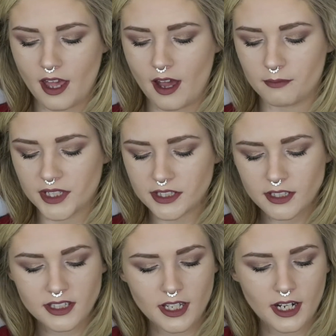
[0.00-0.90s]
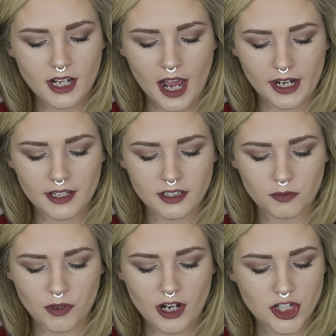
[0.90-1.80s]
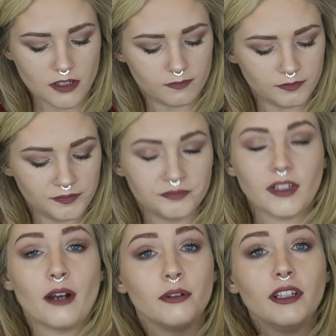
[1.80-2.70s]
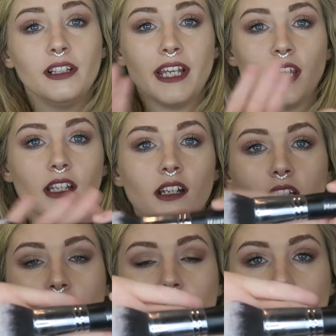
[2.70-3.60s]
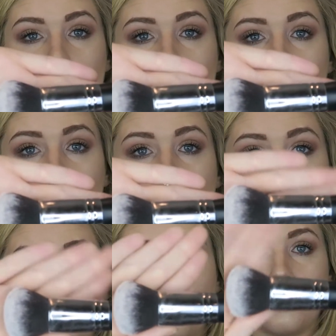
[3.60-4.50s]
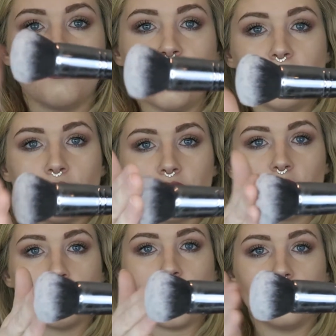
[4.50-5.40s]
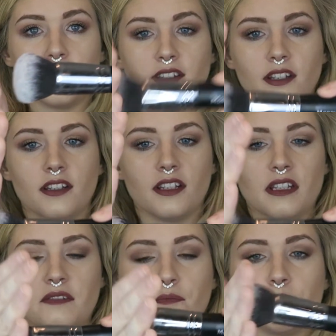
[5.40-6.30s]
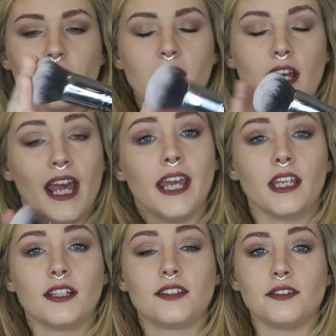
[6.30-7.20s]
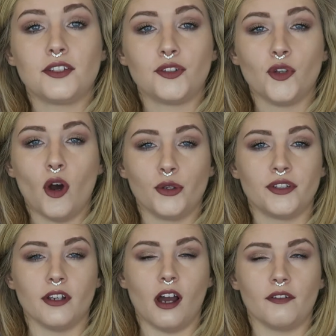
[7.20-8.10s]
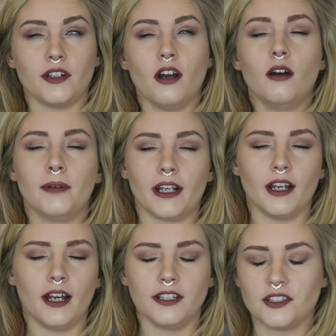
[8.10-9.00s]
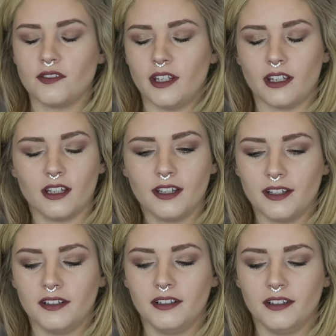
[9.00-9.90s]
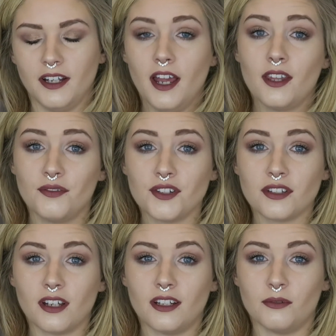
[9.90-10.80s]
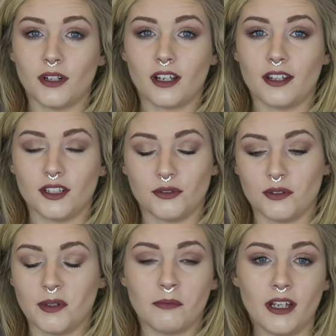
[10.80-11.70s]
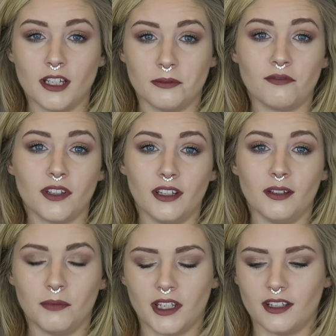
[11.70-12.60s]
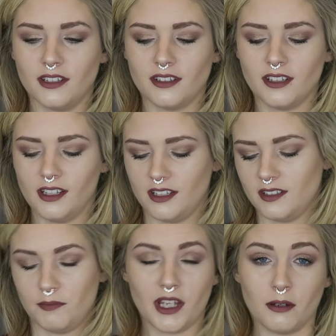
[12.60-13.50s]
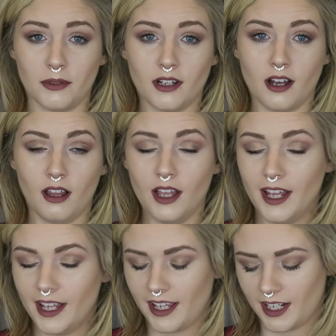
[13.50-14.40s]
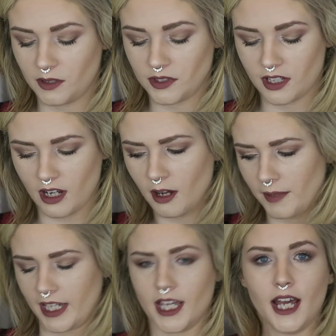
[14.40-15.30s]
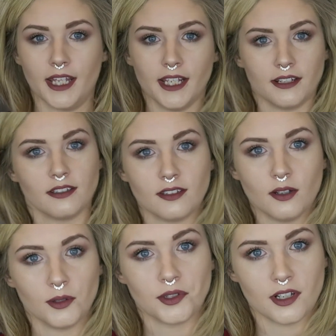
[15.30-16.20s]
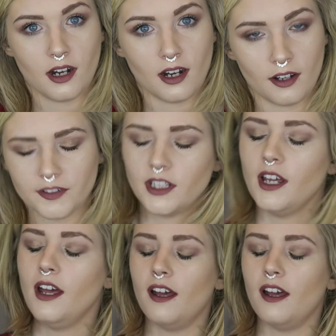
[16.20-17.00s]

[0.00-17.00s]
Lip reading: But since then, I got this brush. I really like it. Altogether, my favorite thing about it is that it's so soft. Oh my god, just like, the first thing I did when I got this was make my husband feel because he doesn't make up at all. And he was like, oh my god, that is so soft.